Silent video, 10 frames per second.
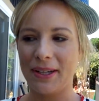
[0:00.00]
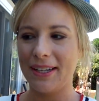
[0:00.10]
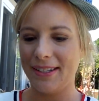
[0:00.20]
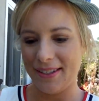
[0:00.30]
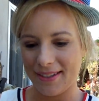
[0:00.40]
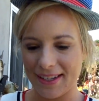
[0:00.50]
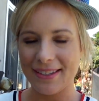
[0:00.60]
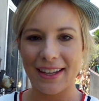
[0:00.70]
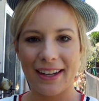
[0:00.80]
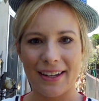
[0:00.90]
because
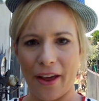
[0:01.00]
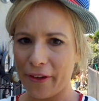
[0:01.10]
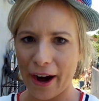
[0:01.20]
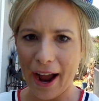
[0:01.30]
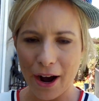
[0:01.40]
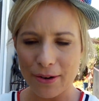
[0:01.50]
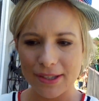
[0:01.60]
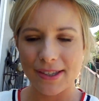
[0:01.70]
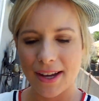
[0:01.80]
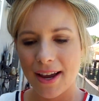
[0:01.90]
it's like another
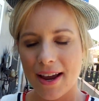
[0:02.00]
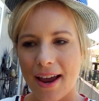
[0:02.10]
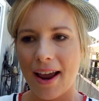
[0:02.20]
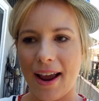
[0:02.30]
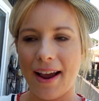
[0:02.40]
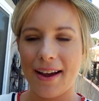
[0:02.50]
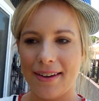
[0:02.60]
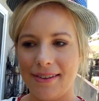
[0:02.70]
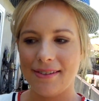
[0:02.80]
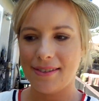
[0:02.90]
house,
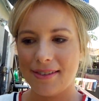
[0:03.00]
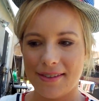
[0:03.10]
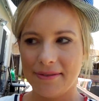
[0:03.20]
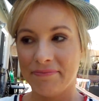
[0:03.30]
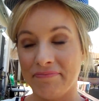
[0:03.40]
and